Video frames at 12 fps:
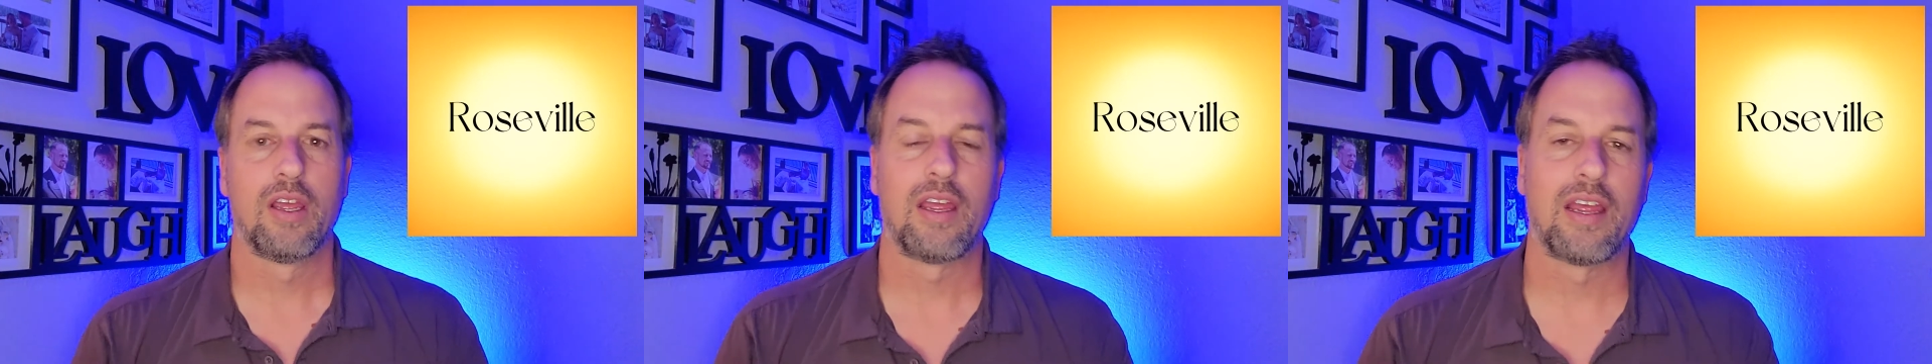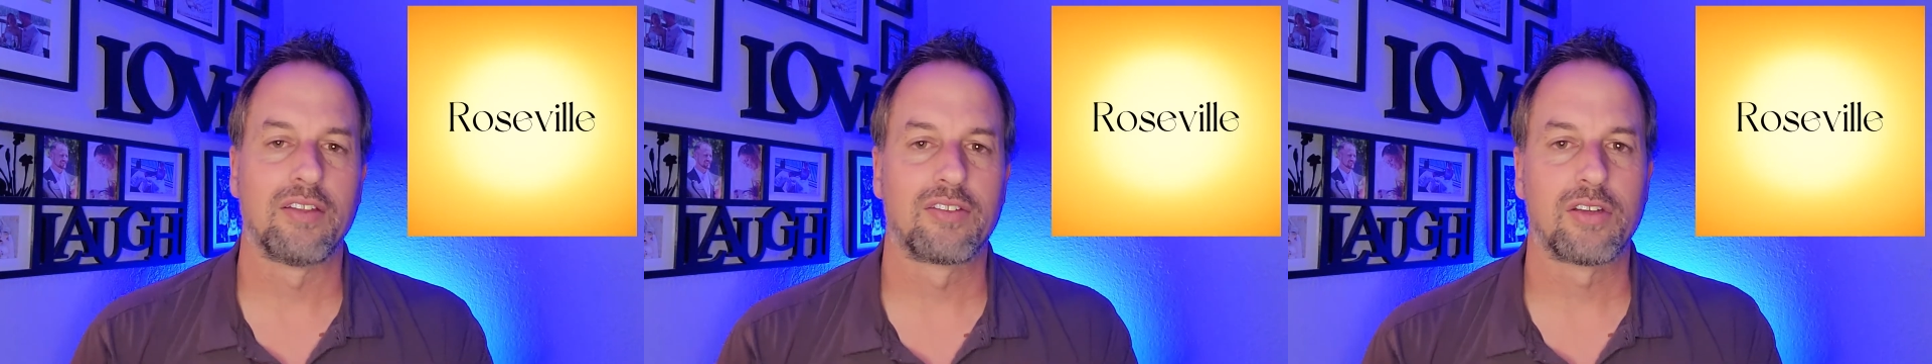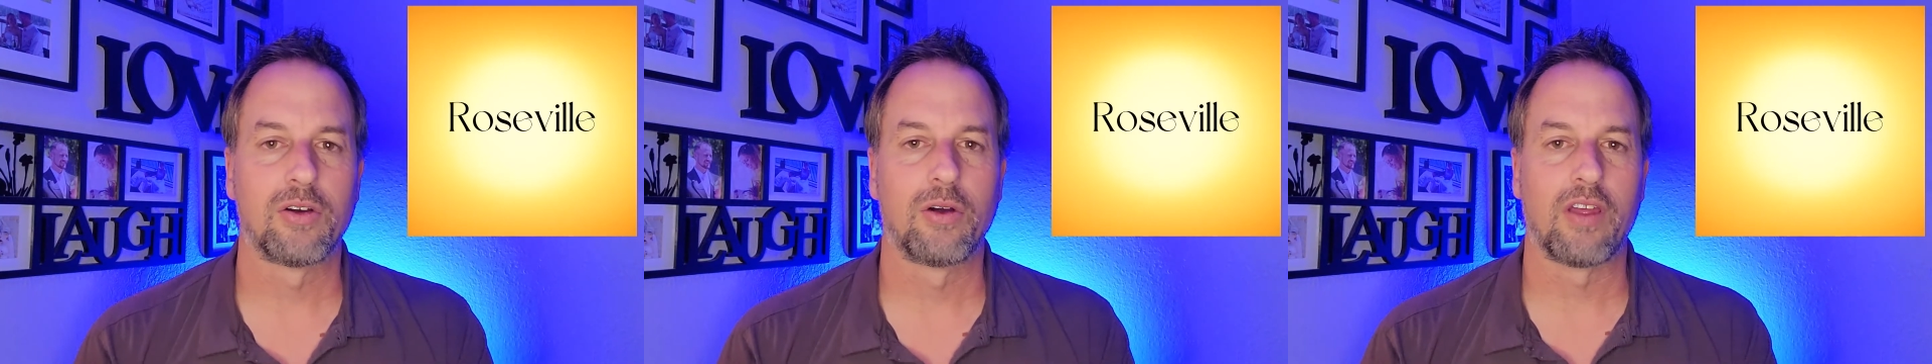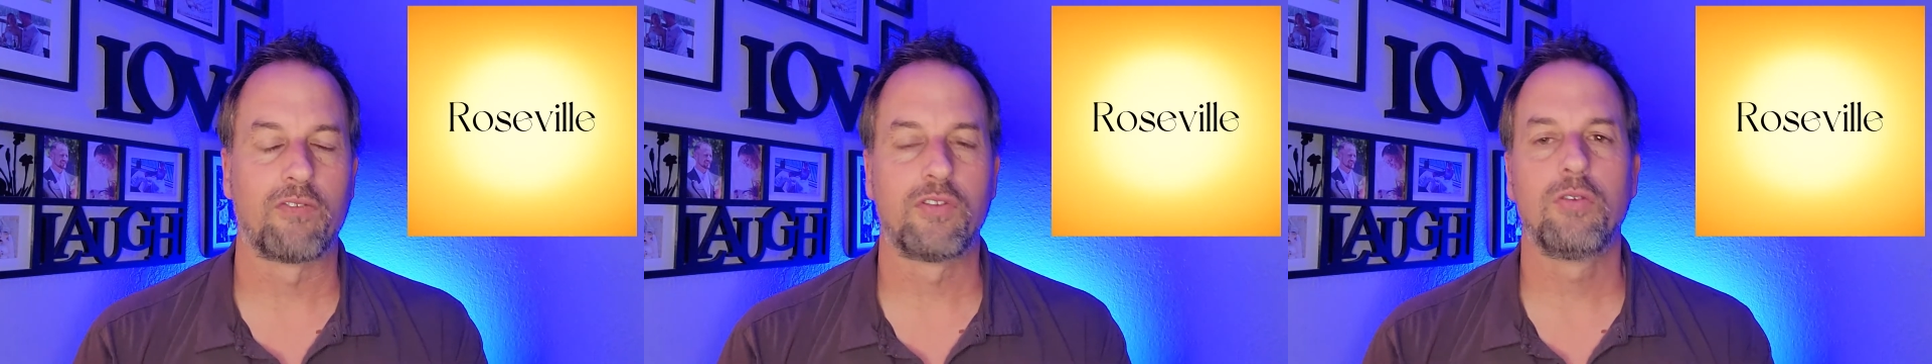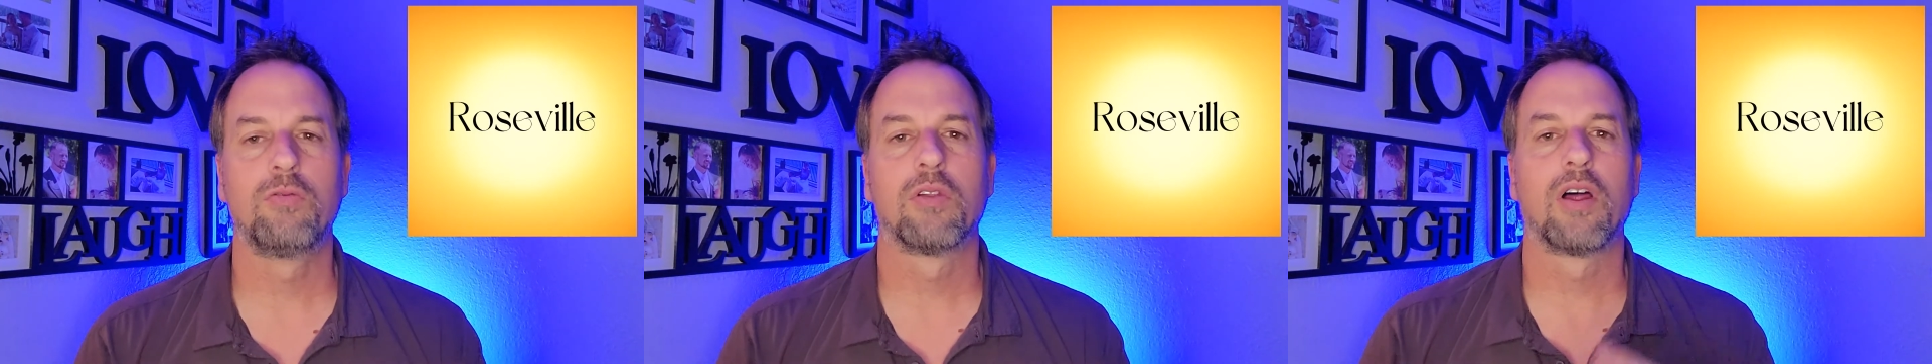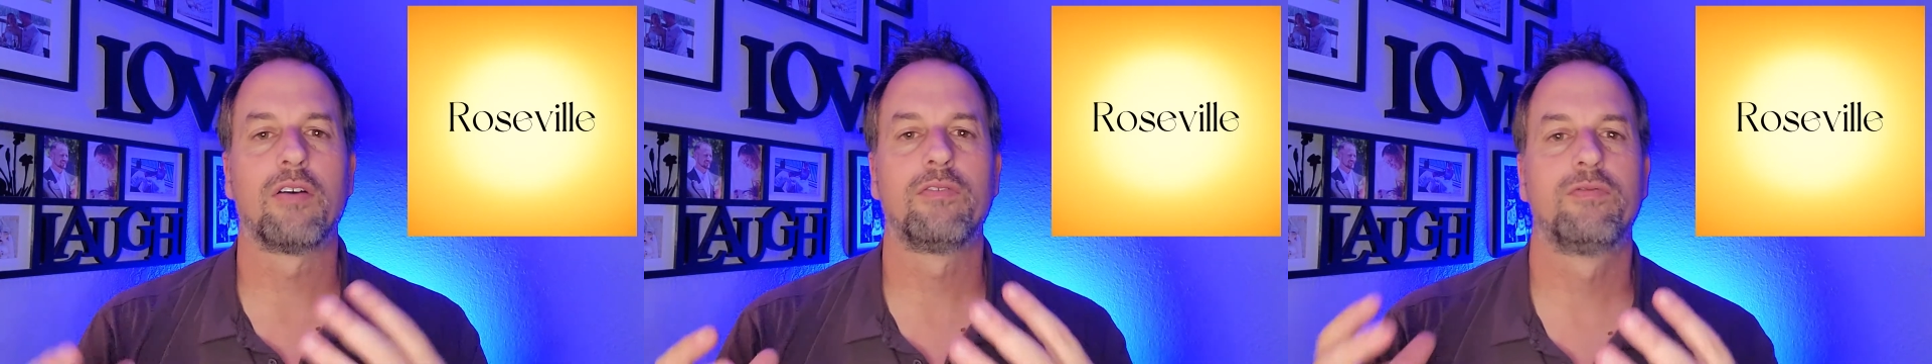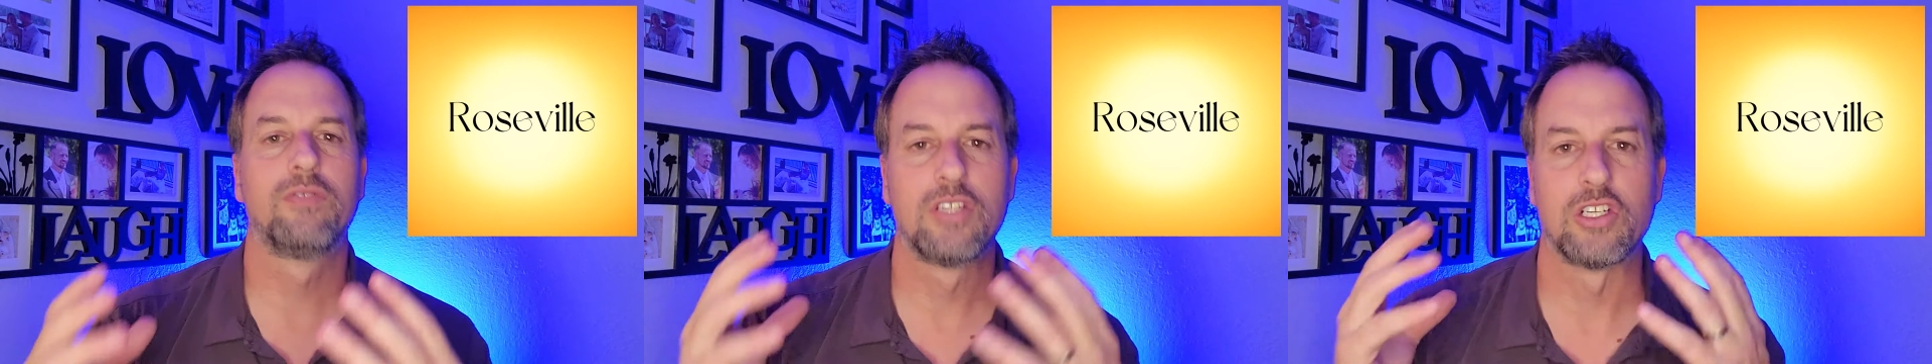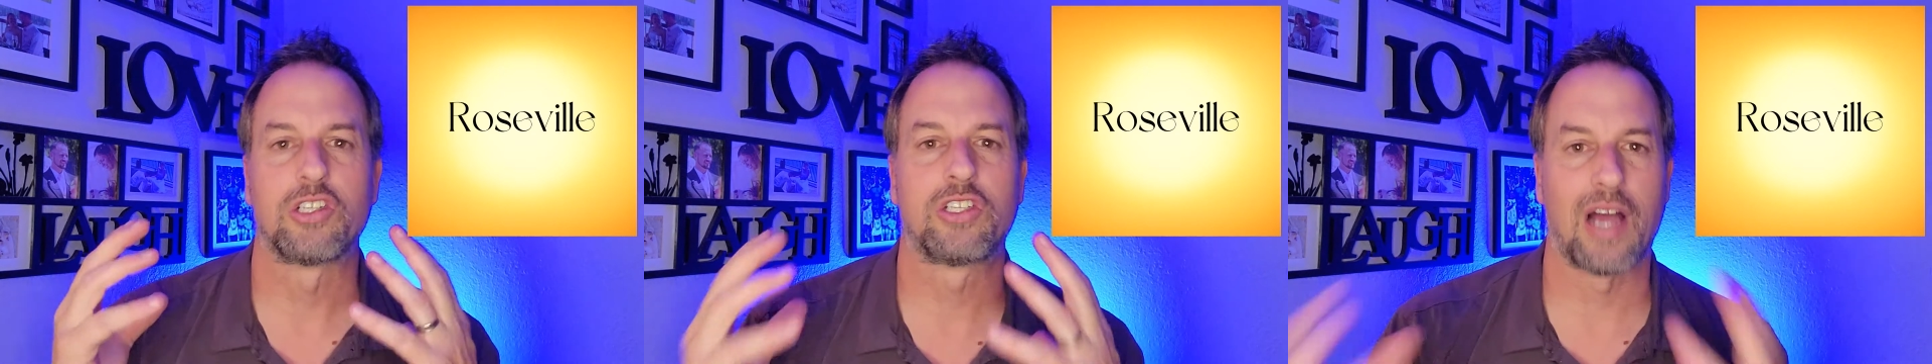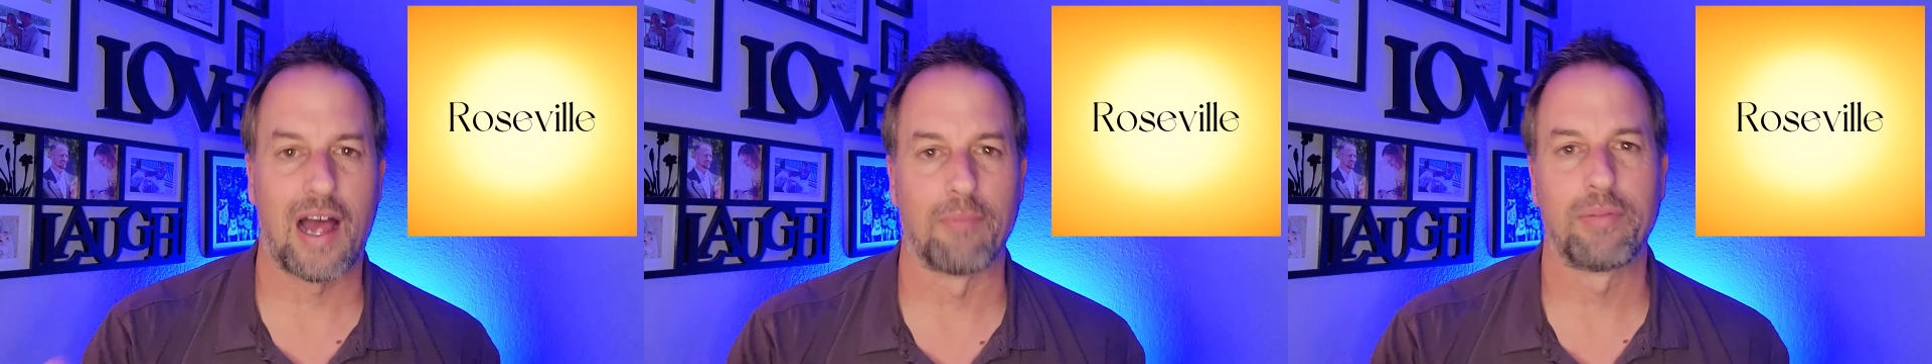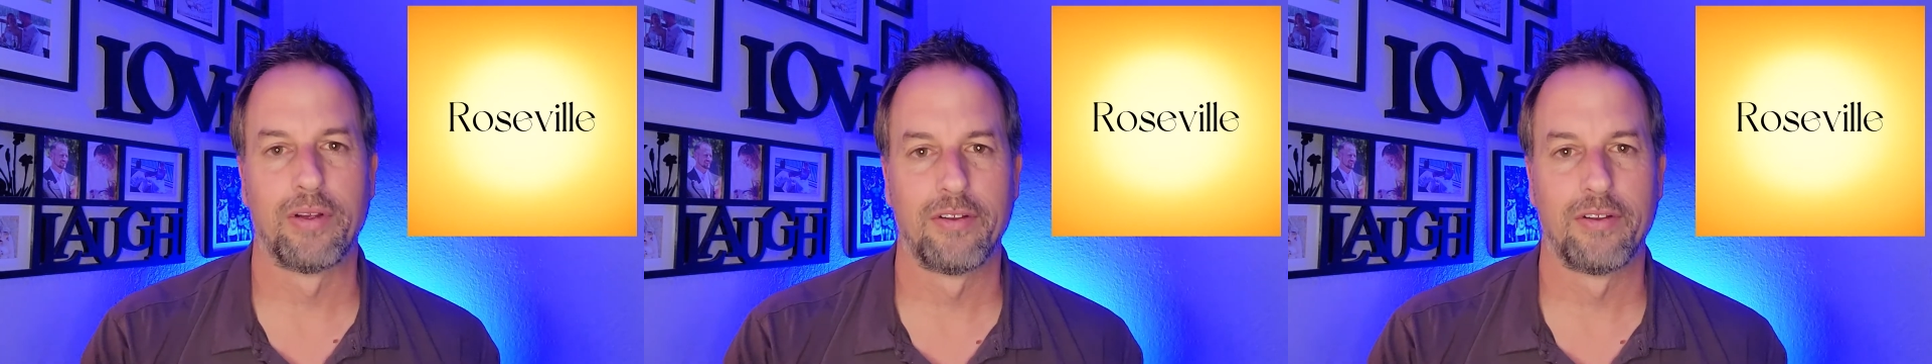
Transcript: and so if you love to shop,